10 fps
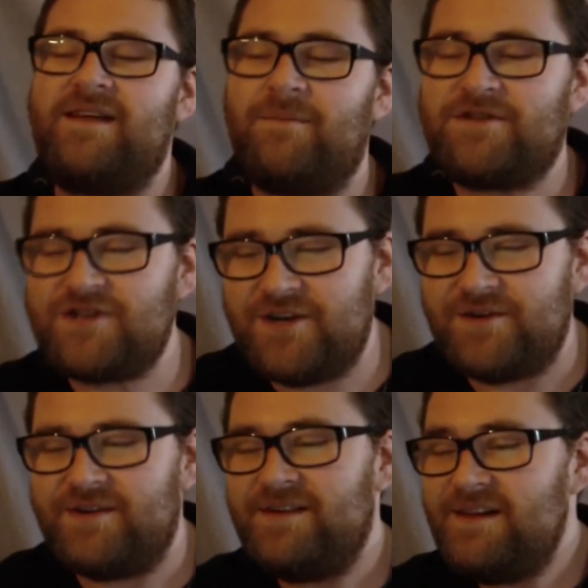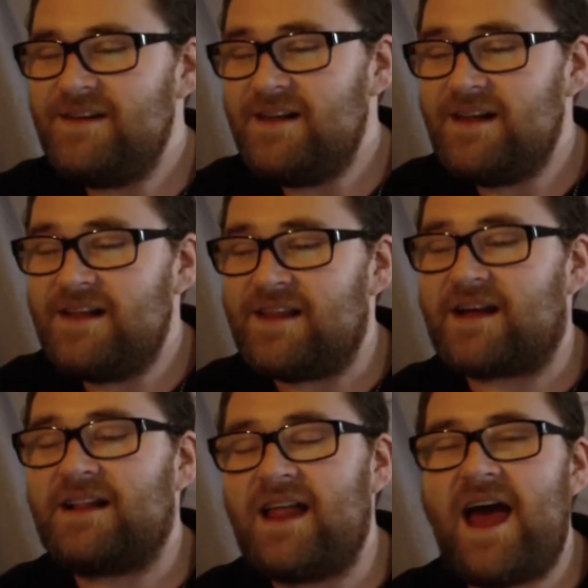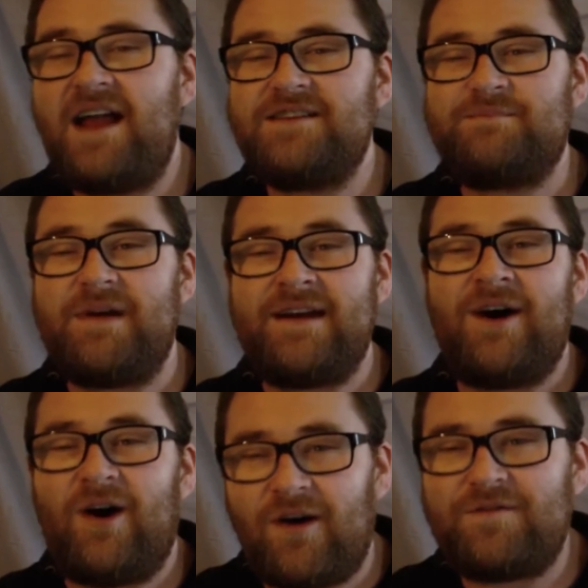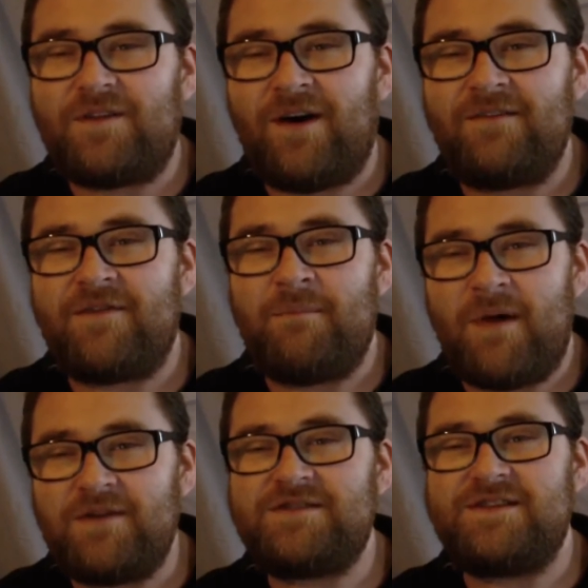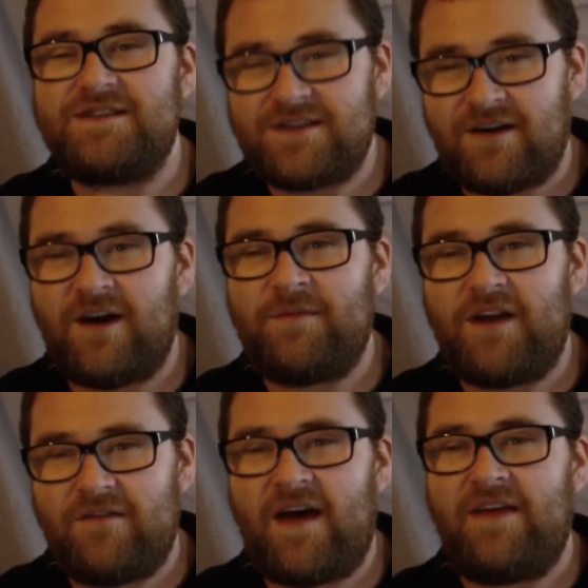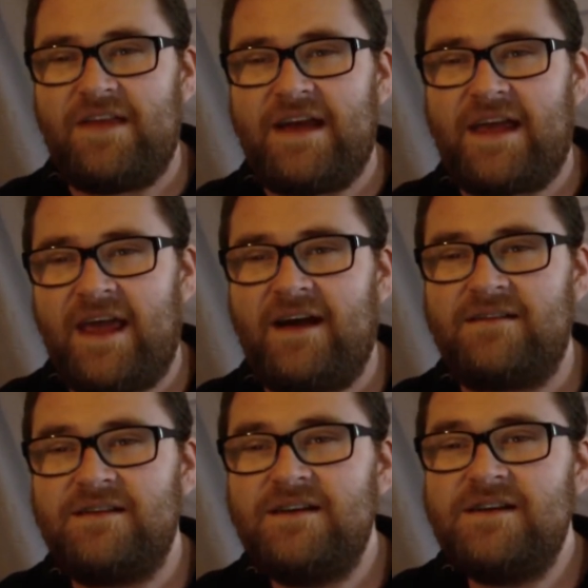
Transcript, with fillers: Number two, the cloud has been offline for most of the time that I've had the account.